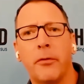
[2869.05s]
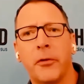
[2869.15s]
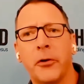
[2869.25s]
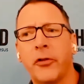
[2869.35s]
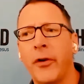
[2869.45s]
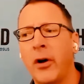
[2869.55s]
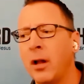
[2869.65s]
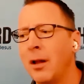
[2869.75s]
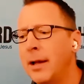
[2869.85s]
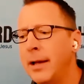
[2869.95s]
First of
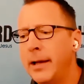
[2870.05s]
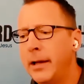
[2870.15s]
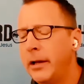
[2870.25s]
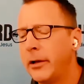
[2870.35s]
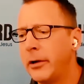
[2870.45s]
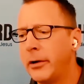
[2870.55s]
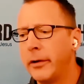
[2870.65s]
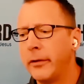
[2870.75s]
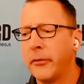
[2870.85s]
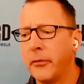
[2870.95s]
all,
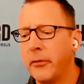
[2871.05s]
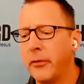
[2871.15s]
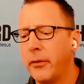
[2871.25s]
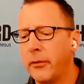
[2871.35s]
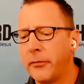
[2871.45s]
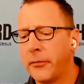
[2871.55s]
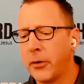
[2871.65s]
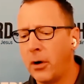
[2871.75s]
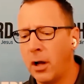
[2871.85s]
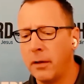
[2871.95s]
for
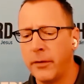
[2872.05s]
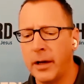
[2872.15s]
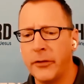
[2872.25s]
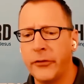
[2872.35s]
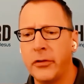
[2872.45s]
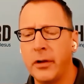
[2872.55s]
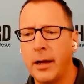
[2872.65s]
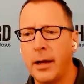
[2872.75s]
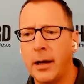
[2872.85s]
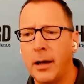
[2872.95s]
all of us,
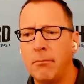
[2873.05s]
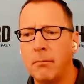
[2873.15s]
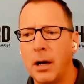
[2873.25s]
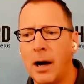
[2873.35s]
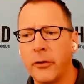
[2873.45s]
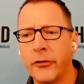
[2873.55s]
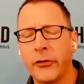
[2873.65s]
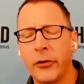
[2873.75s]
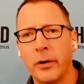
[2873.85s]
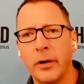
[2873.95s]
our
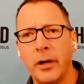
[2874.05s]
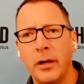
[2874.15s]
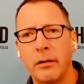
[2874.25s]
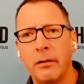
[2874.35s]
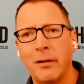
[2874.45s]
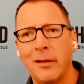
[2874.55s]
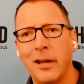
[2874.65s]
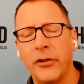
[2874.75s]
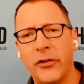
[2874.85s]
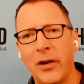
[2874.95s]
story
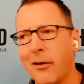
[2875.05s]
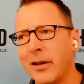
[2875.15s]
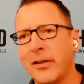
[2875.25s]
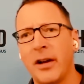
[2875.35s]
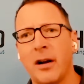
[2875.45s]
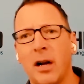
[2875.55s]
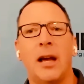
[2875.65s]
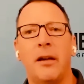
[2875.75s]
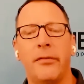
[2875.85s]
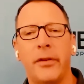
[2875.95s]
is our entire
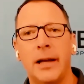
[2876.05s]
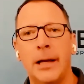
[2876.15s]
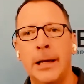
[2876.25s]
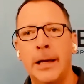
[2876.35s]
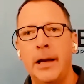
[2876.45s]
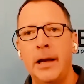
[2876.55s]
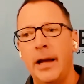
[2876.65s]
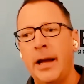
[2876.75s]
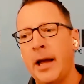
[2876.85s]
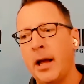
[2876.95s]
life.
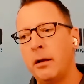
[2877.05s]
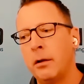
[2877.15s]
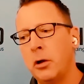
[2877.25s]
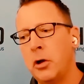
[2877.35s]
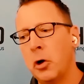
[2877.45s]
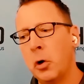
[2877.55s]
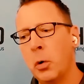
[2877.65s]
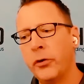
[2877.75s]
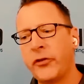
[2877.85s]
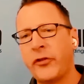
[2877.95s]
And no
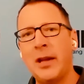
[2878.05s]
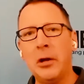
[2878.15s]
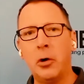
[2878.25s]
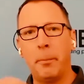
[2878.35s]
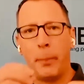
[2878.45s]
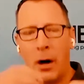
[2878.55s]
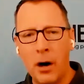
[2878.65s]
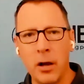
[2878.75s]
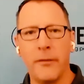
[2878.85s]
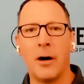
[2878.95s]
single
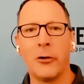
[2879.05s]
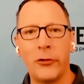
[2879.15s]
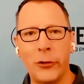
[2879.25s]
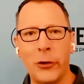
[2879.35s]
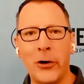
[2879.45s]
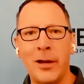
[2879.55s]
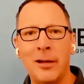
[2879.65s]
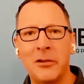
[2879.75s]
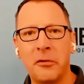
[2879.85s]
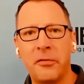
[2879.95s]
part of our story
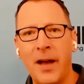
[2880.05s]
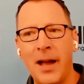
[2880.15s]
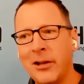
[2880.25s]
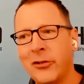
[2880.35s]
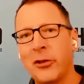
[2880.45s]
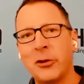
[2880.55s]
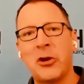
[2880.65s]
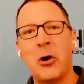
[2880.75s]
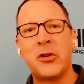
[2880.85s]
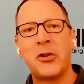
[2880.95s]
defines the
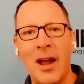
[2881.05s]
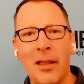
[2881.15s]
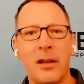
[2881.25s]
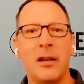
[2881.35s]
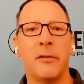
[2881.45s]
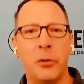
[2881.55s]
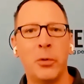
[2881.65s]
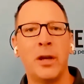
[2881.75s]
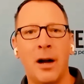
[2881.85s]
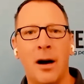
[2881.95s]
totality of who
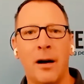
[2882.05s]
we are.